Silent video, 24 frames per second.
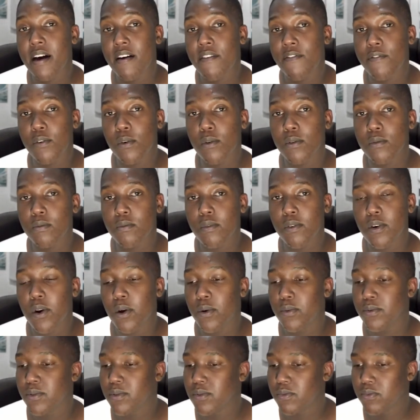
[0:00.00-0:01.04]
full
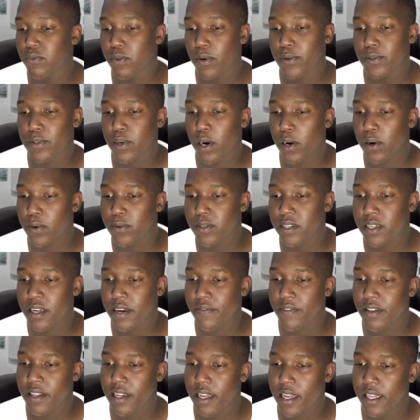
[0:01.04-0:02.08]
closed. Roads are closed and
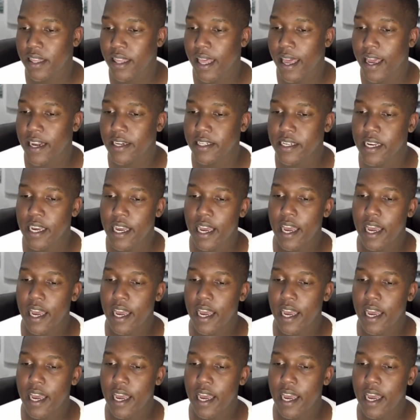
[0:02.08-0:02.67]
everything like that.